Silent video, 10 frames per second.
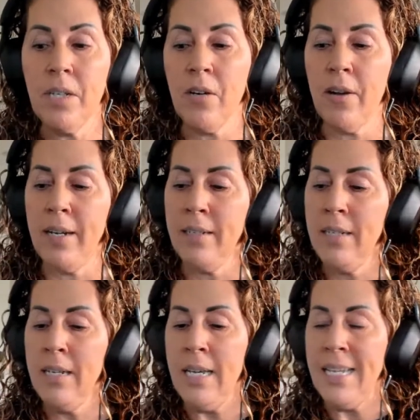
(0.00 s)
All right.
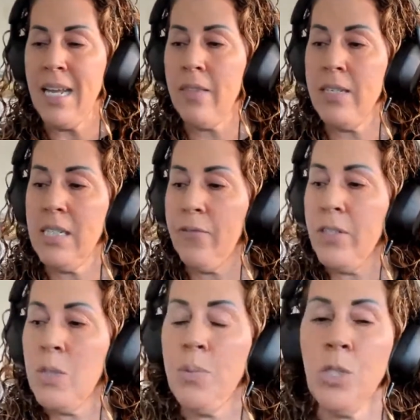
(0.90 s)
Now, the
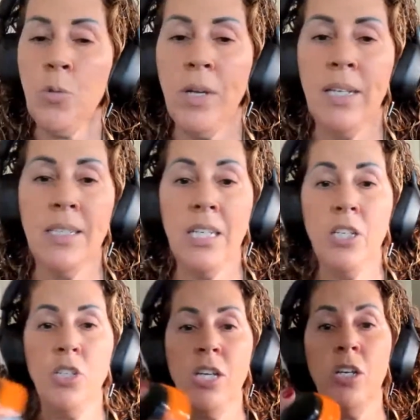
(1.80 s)
difference between
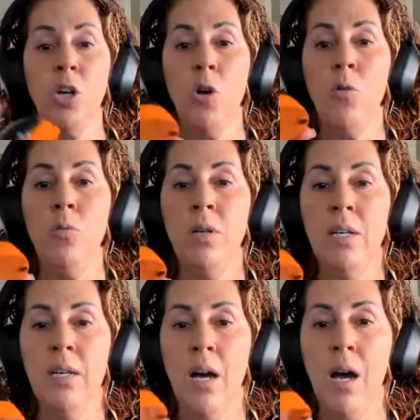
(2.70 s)
teaching go
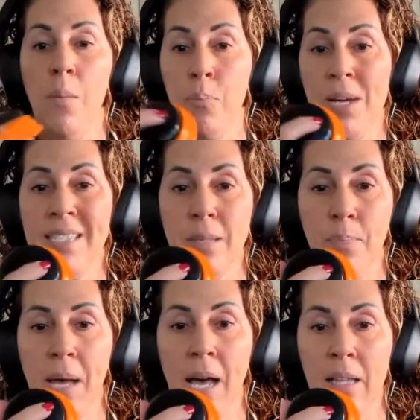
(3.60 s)
press a
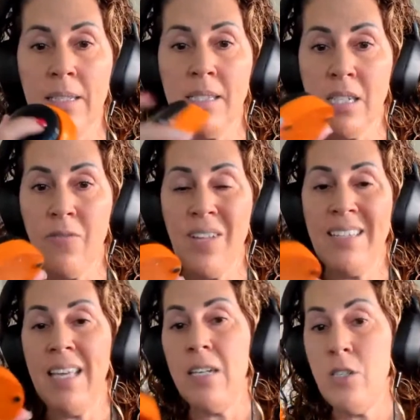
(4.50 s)
bell and stuff
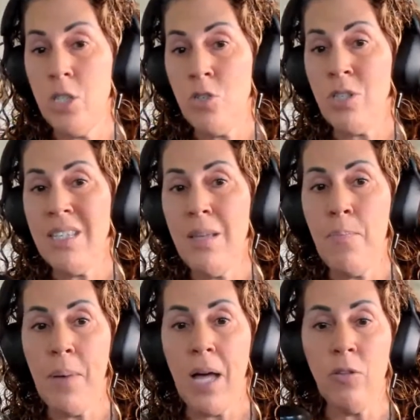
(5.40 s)
like that is usually
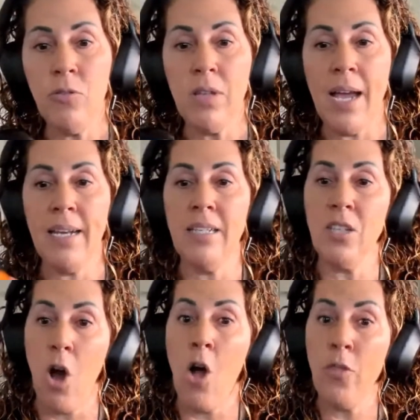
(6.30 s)
the bell or light is
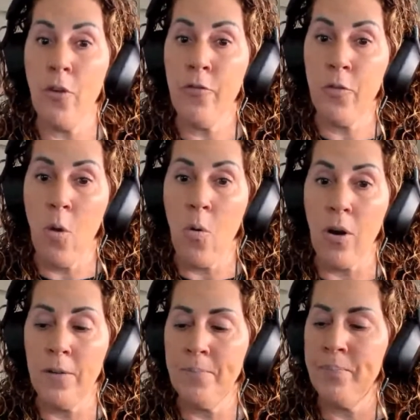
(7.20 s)
on the
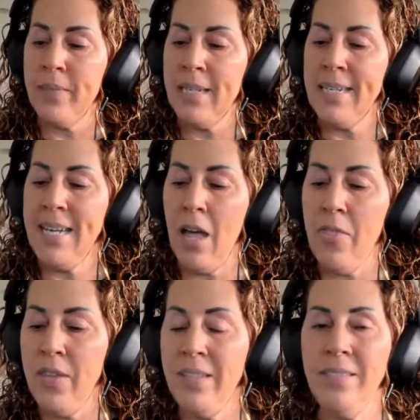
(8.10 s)
floor. Now,
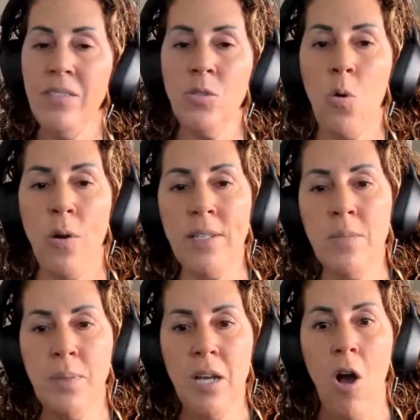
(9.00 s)
this is going to
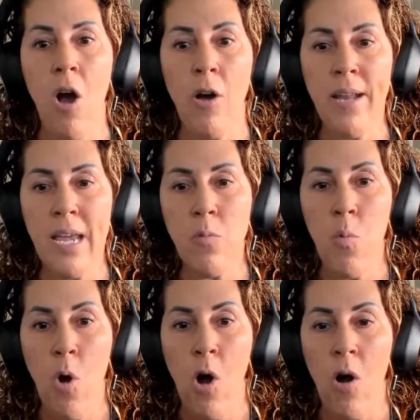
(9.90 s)
be on a
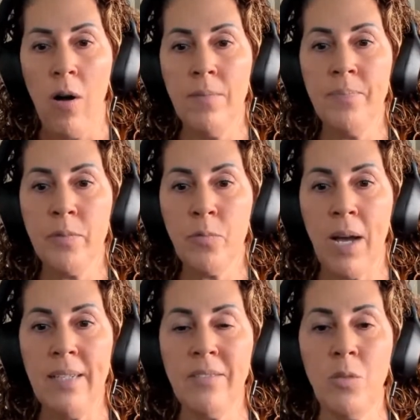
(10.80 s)
wall,
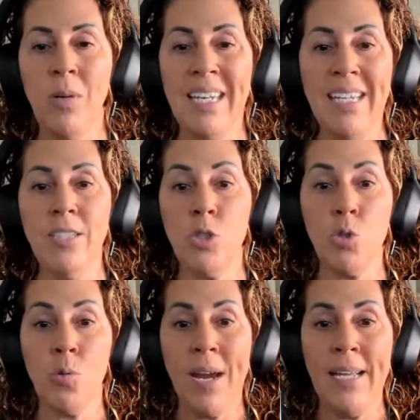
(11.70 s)
right? So we need to
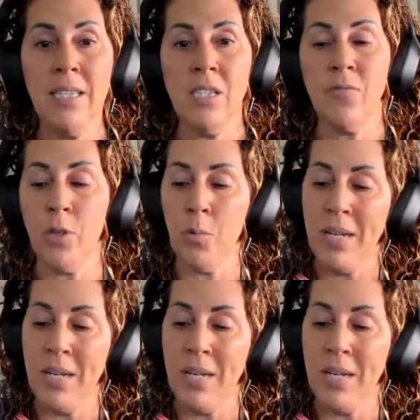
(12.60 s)
transfer.